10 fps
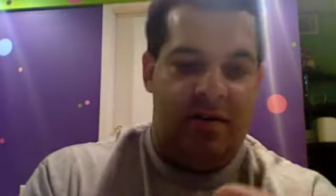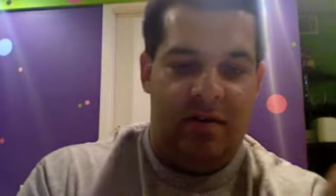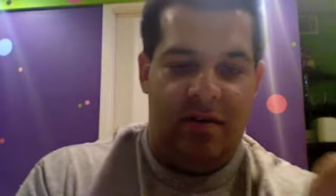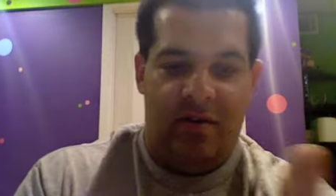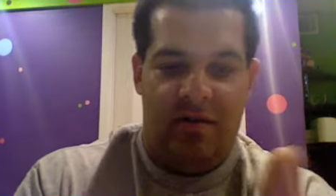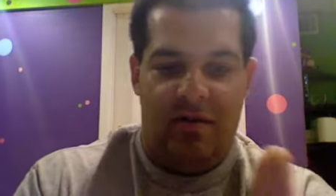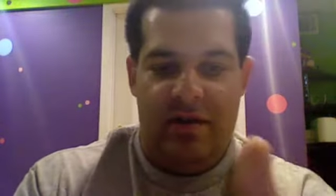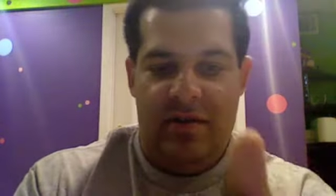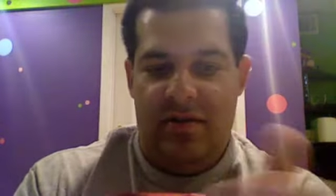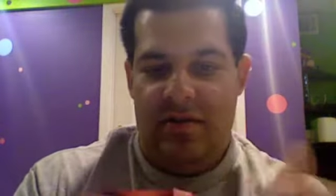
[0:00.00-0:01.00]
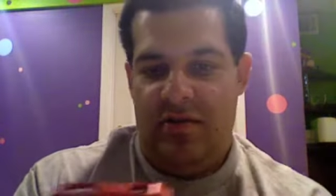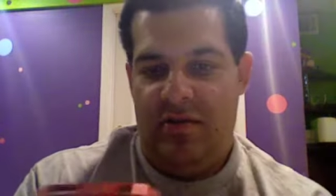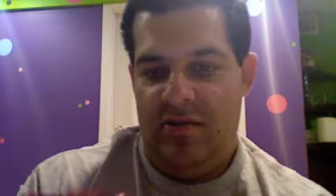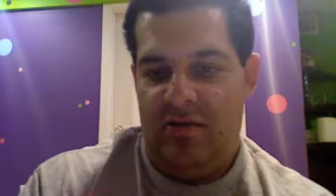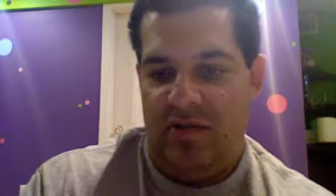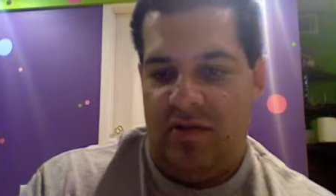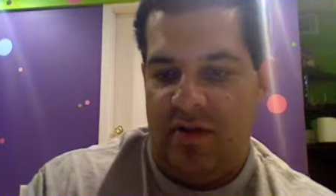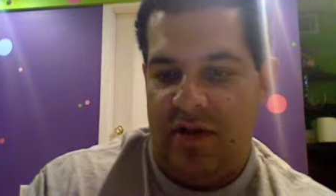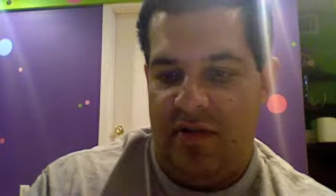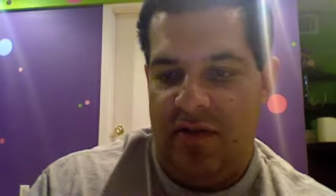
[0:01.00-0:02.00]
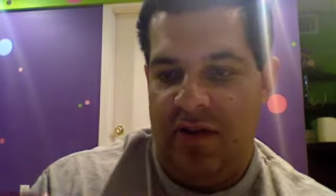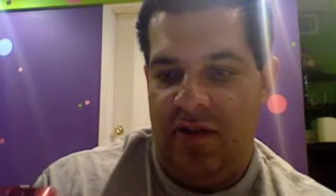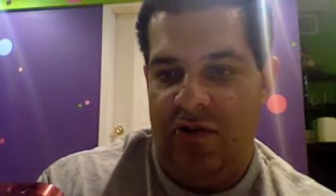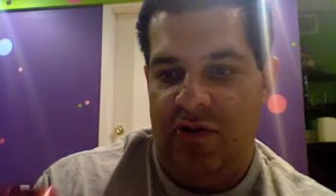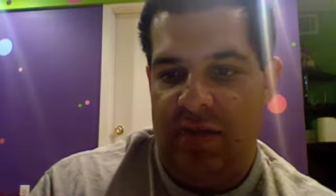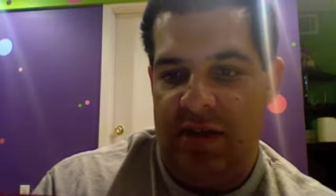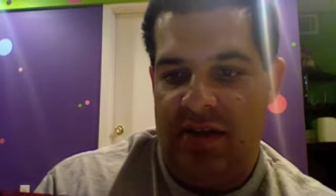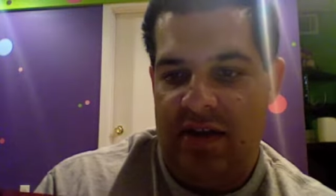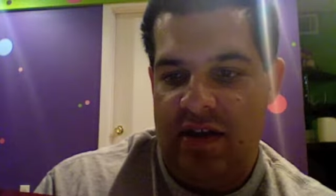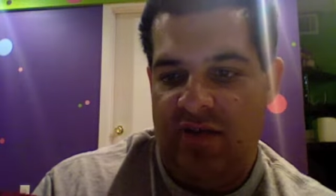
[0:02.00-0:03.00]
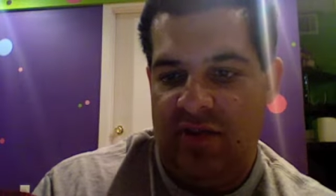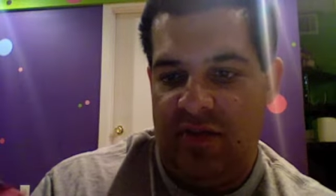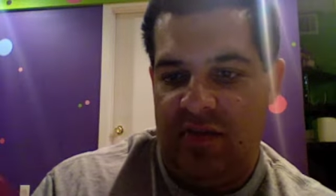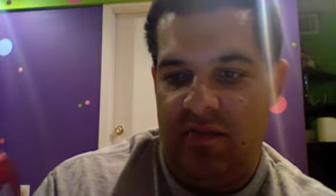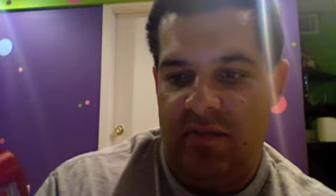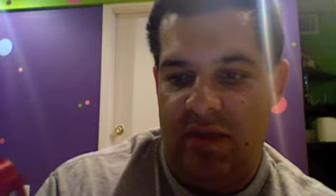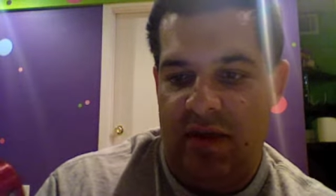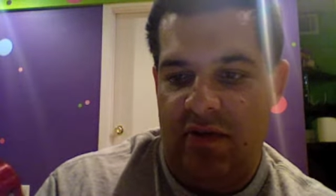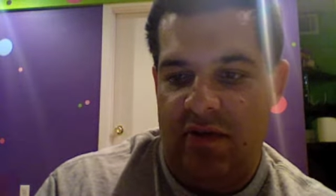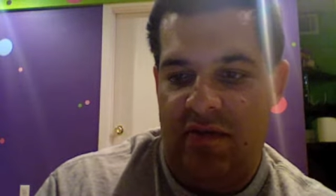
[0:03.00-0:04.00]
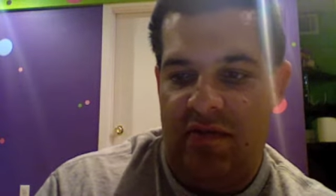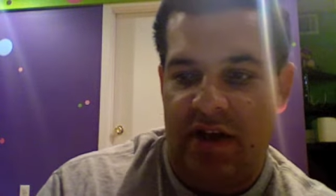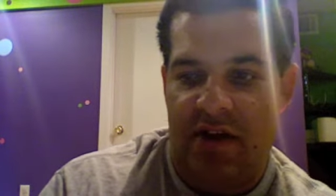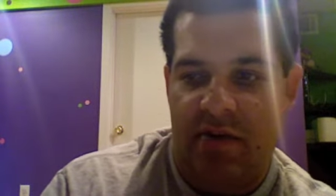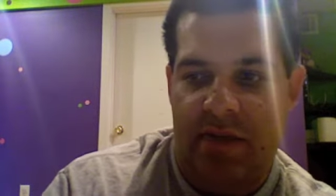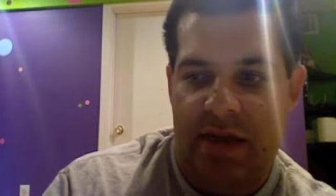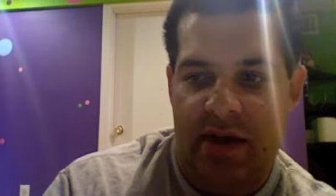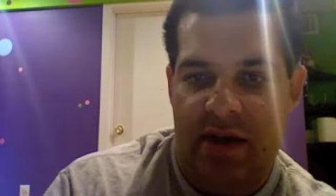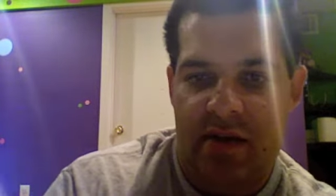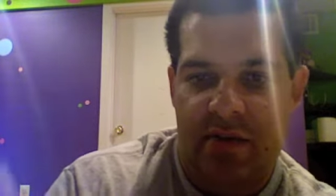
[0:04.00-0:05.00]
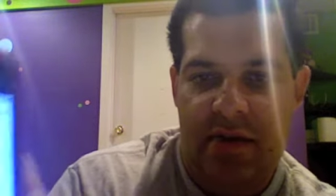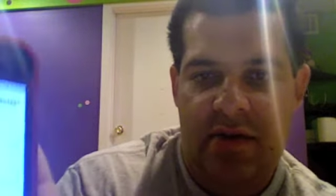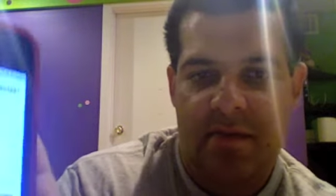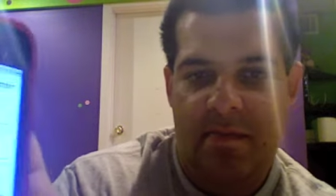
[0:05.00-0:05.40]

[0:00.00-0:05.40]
Alright, so I've killed speed test and I'm now going to fire it back up here.